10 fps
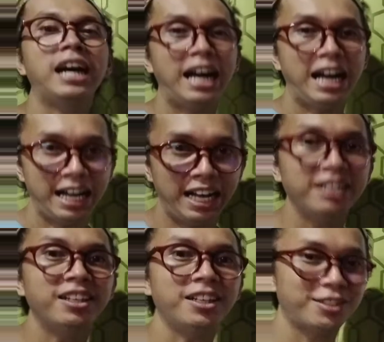
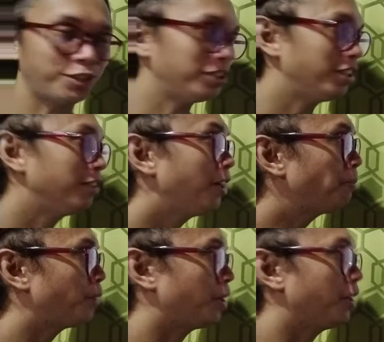add a certain
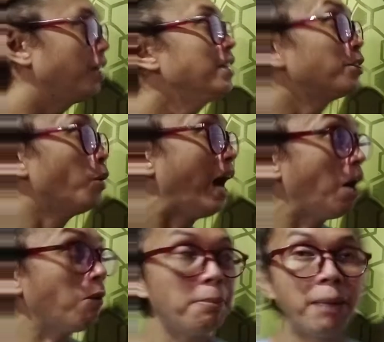number. So
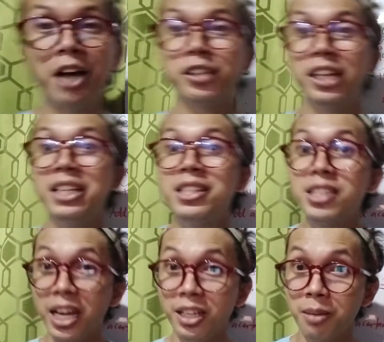how about in
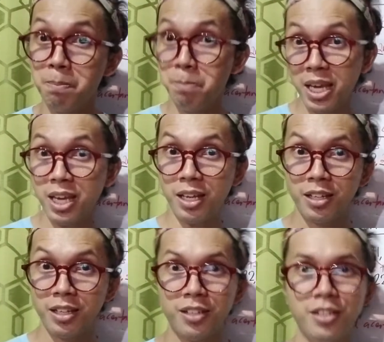set B?
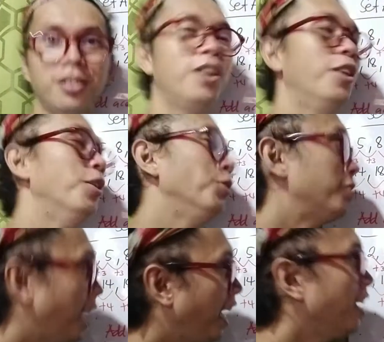
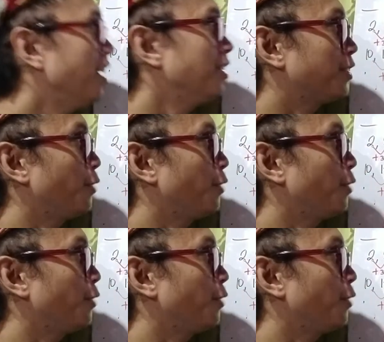Okay, so